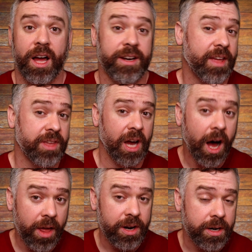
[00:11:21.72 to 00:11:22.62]
Now, the
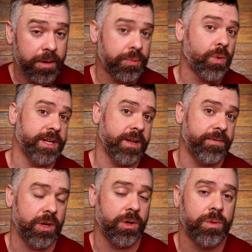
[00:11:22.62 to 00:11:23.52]
other point of
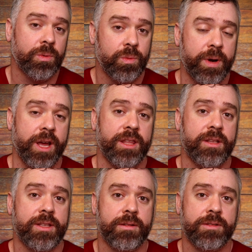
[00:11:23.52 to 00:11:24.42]
view with
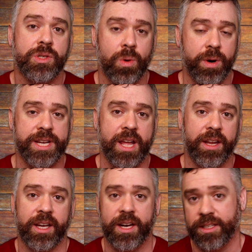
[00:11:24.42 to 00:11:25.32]

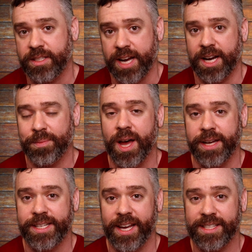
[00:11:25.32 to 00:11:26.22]
storytelling in a stand-up
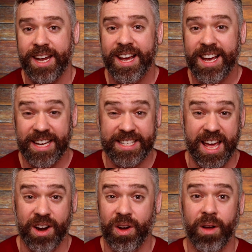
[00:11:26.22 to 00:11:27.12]
context is
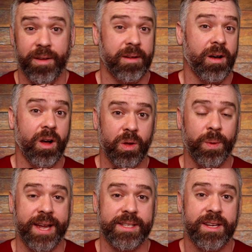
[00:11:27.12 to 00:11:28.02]
that
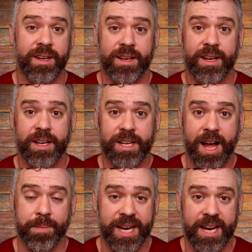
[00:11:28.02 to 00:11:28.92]
always
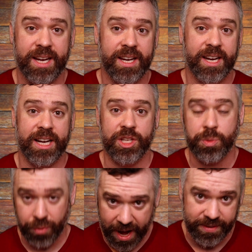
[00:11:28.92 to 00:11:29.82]
comedy is
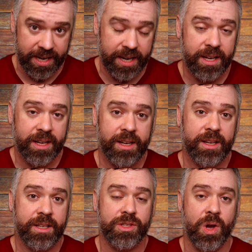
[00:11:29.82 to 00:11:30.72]
brevity.
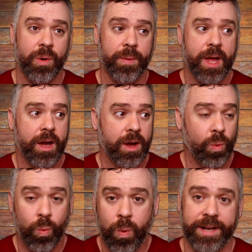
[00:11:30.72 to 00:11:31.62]
So,
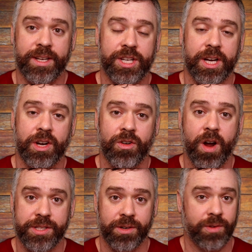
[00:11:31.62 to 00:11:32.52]
why did the chicken
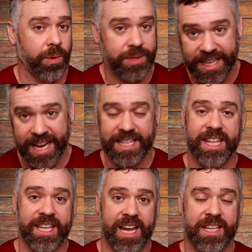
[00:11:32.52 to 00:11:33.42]
cross the road? To get
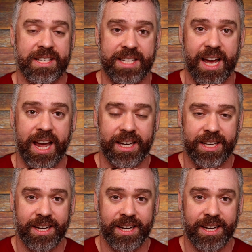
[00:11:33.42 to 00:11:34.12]
to the other side.